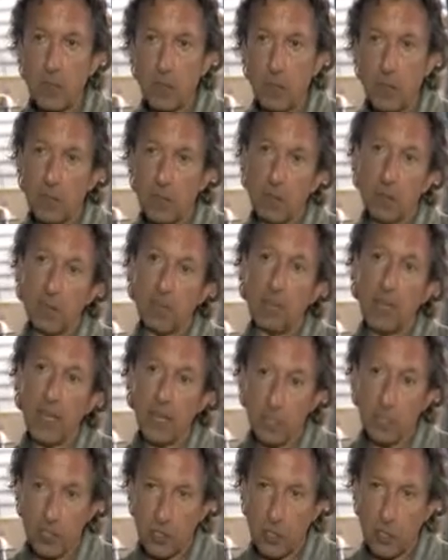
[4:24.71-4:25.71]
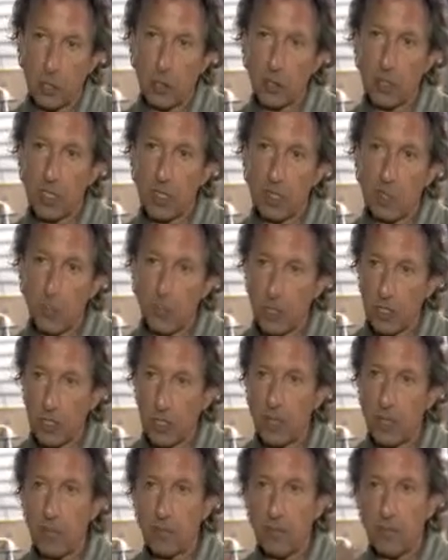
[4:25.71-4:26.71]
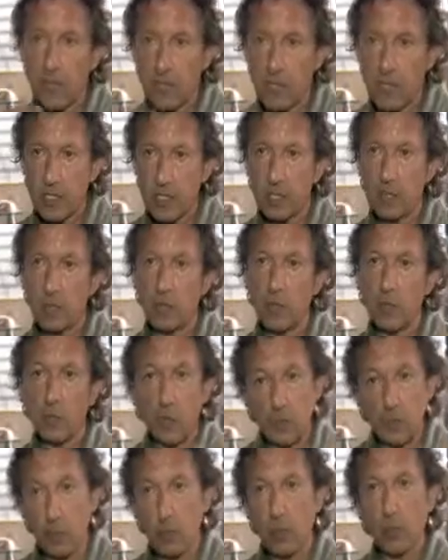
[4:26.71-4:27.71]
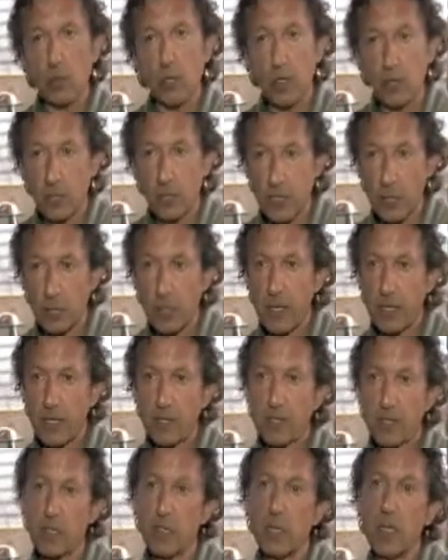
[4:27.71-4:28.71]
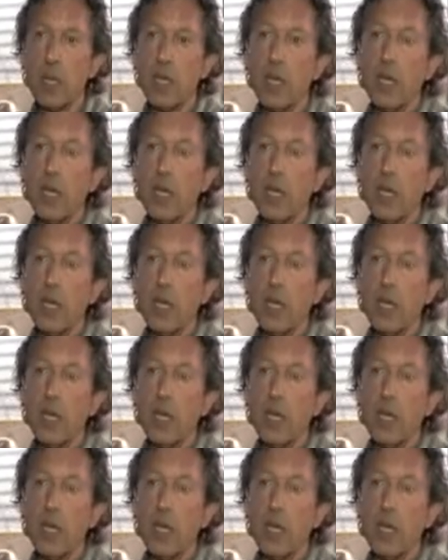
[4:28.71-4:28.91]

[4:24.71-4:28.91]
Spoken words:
but you have reflections of those images on the faces of the people who are in the space.